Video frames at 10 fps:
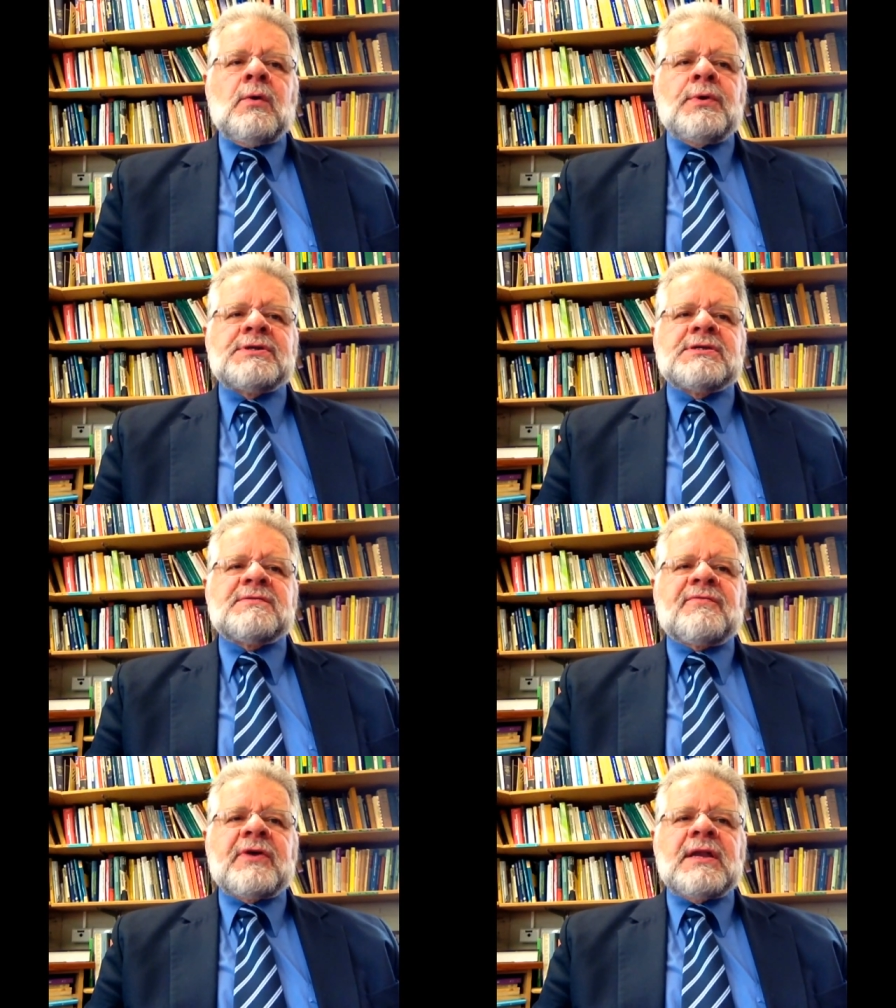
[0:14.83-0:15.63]
which is
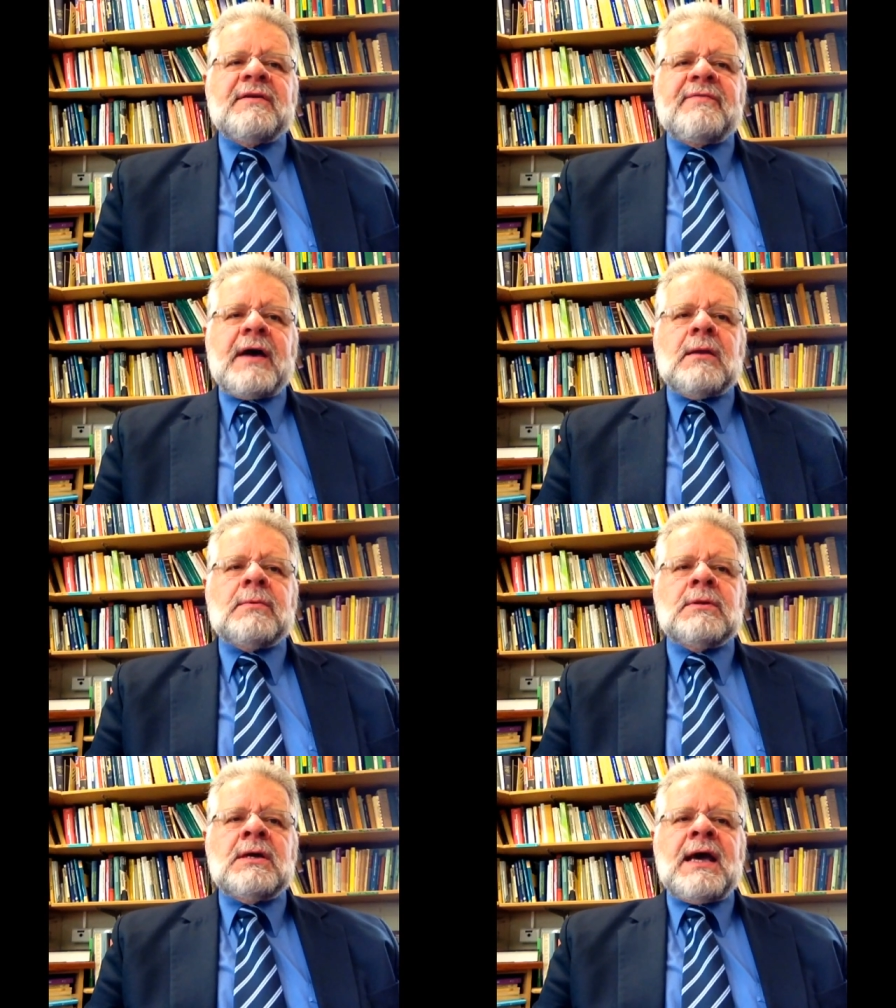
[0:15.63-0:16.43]
freely
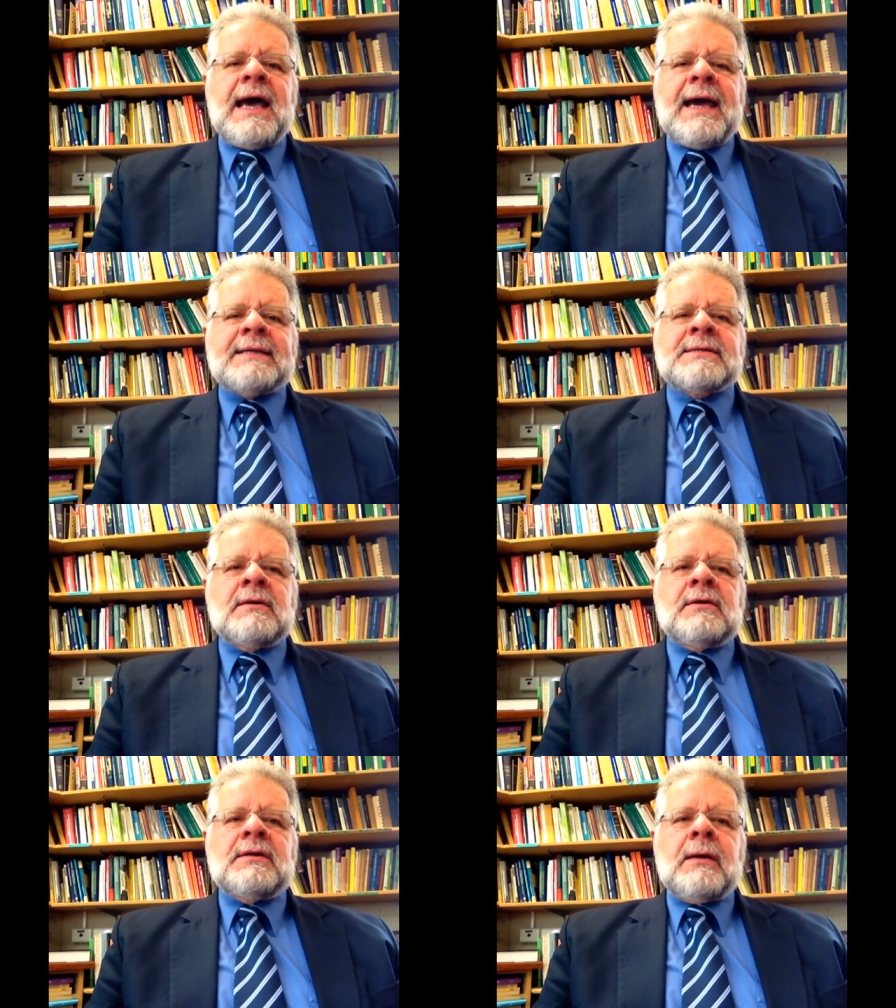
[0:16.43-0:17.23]
available at
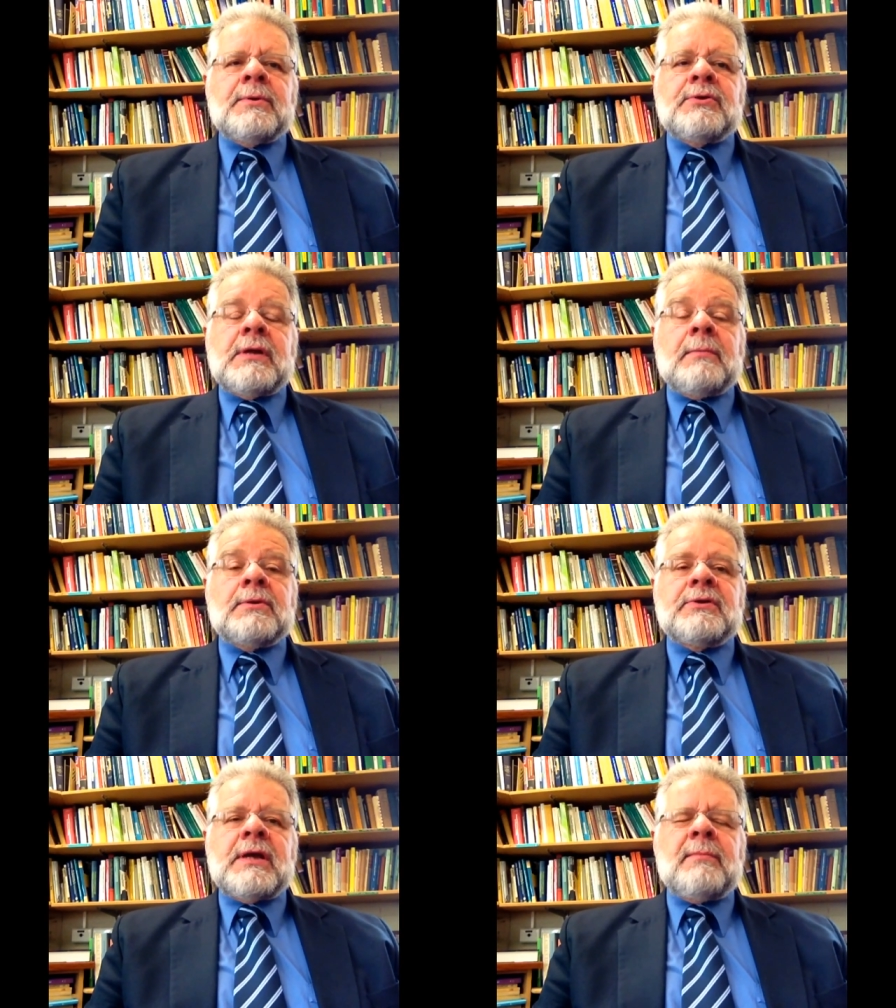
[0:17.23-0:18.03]

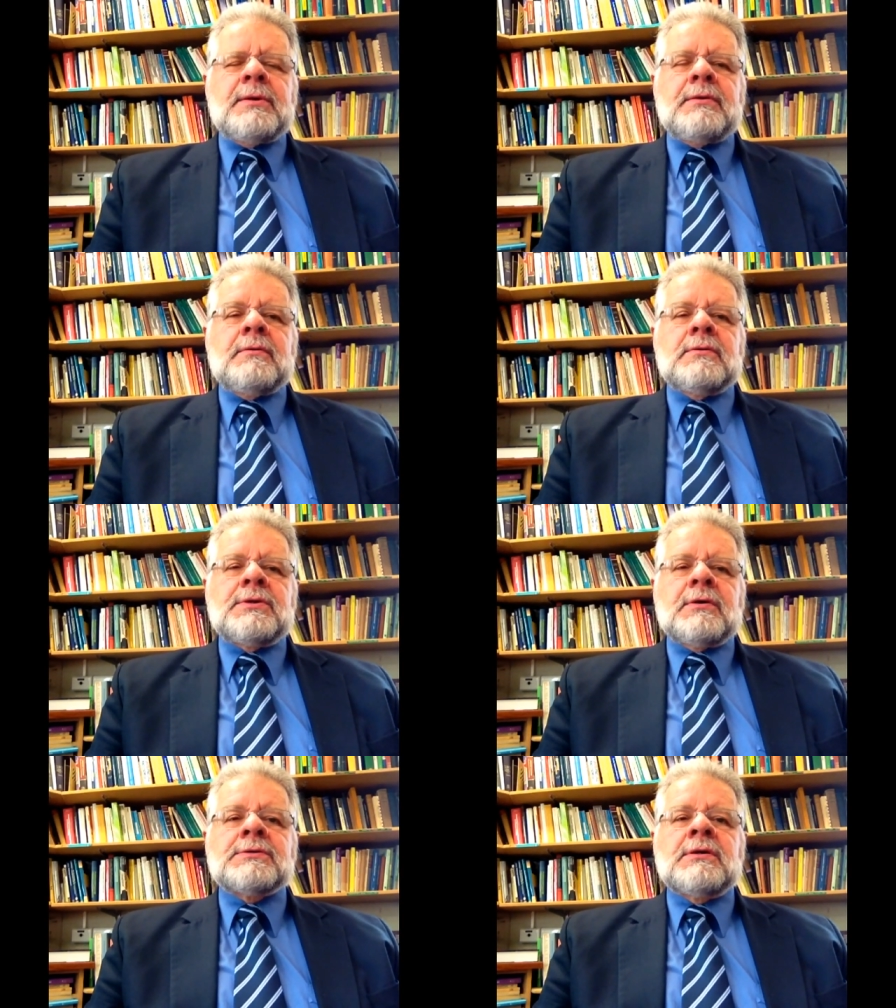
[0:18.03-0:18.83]

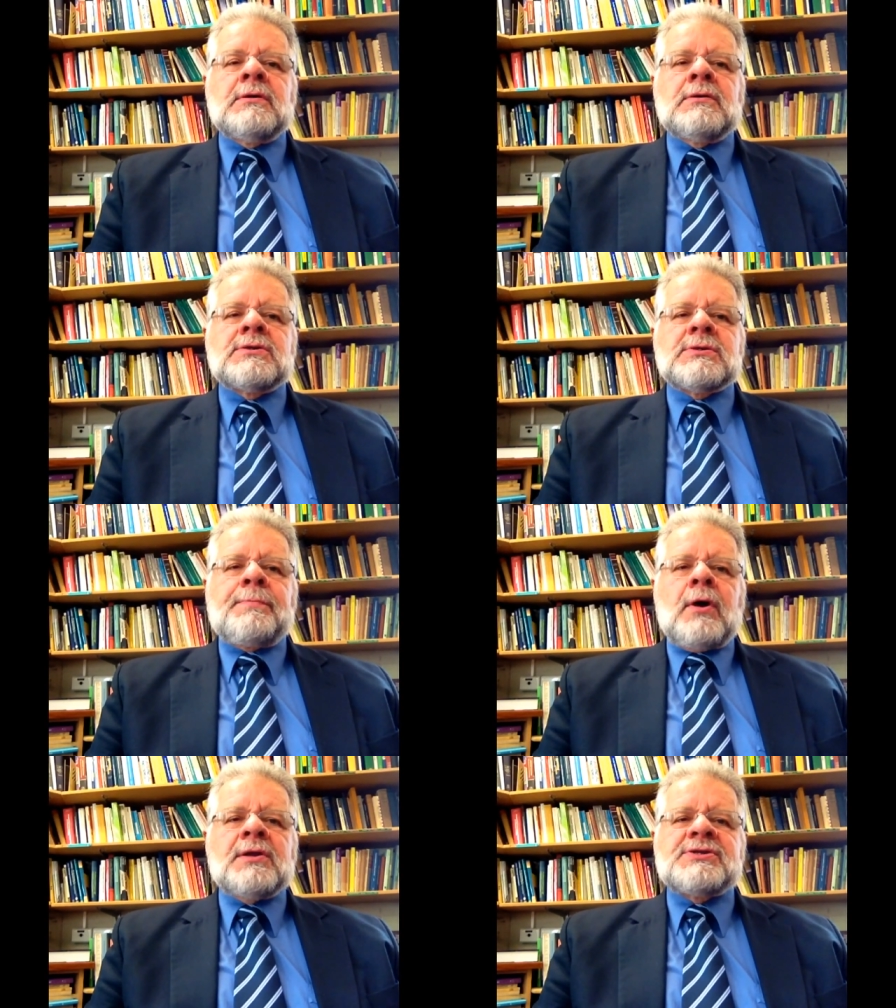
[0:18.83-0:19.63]

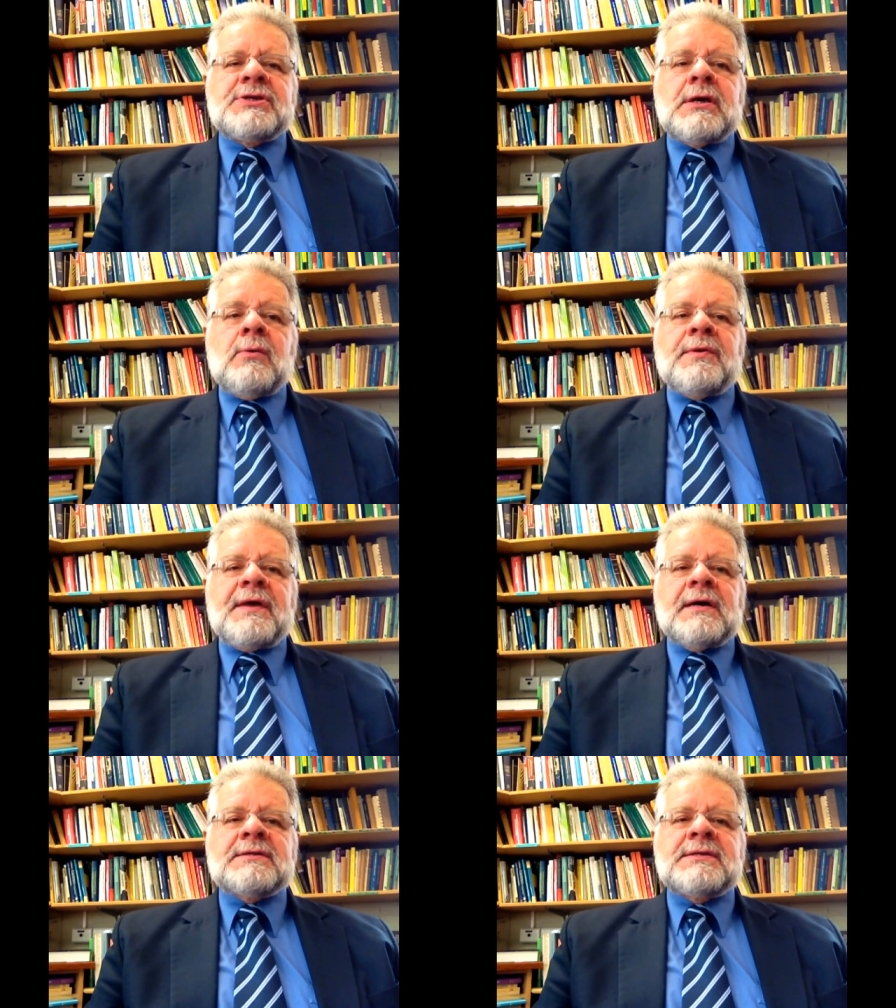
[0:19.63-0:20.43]

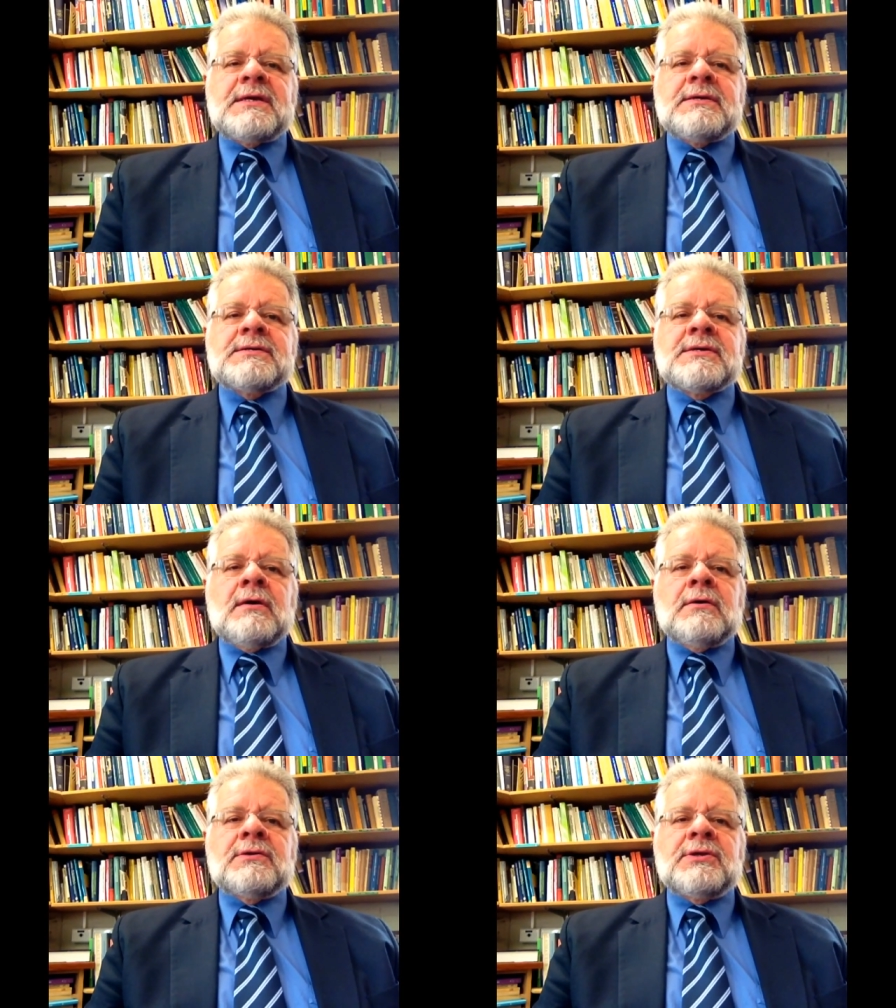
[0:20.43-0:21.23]

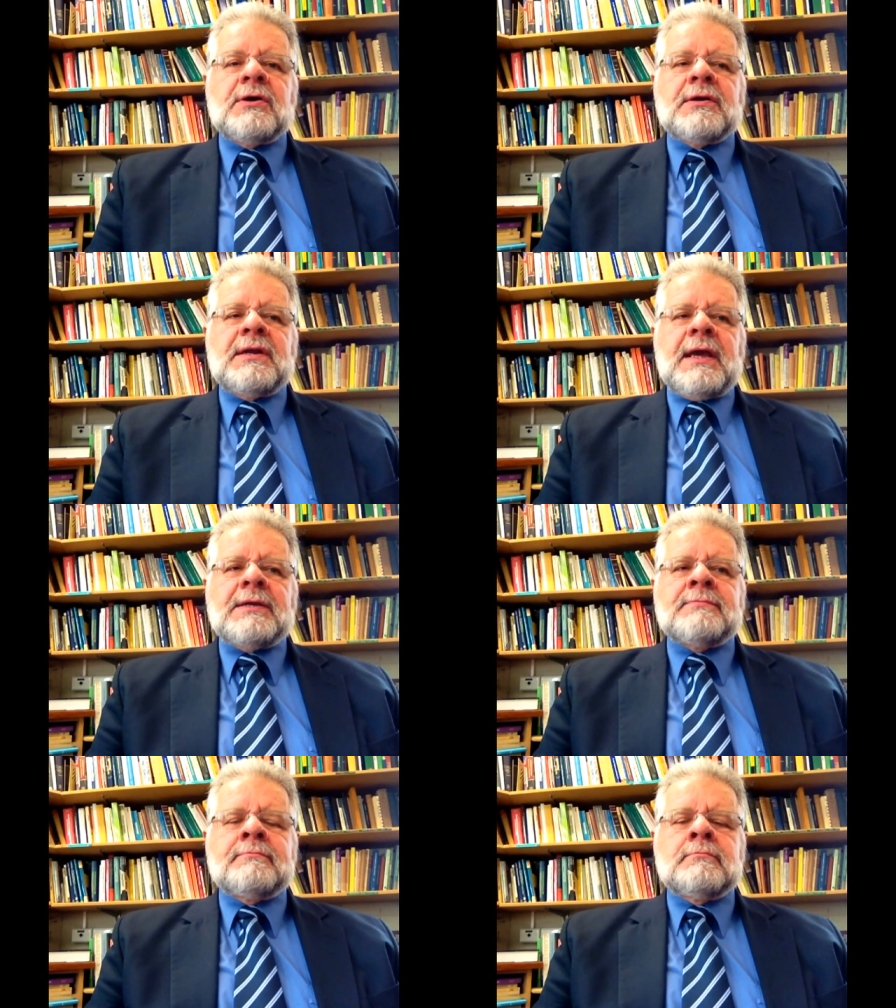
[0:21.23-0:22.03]
www.topologywithouttears.net.